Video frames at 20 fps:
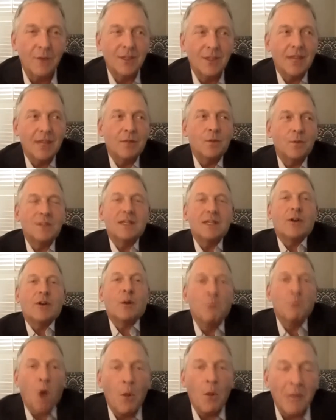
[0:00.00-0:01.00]
Was there
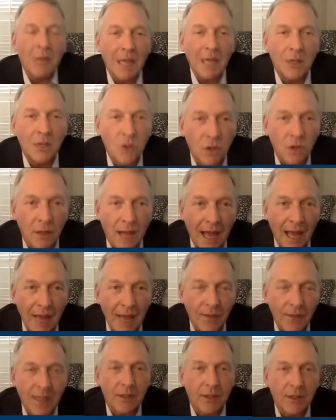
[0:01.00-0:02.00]
a moment in your
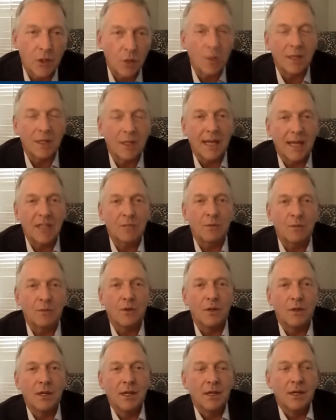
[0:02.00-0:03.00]
life, like the Dewey
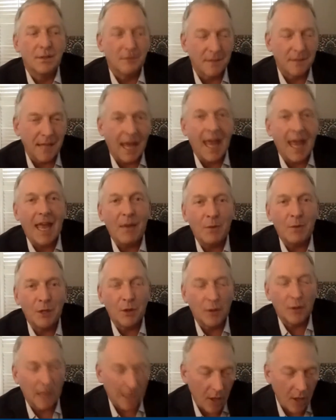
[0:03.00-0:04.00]
Decimal day, when
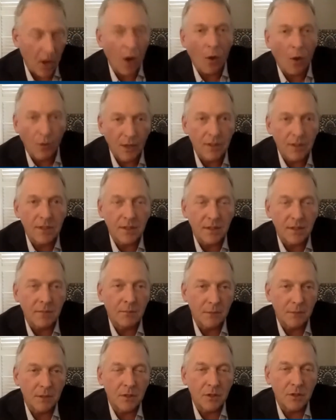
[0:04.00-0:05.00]
you were like, "Oh, this is
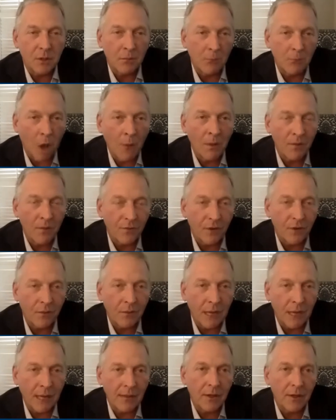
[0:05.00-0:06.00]
a moment for me"?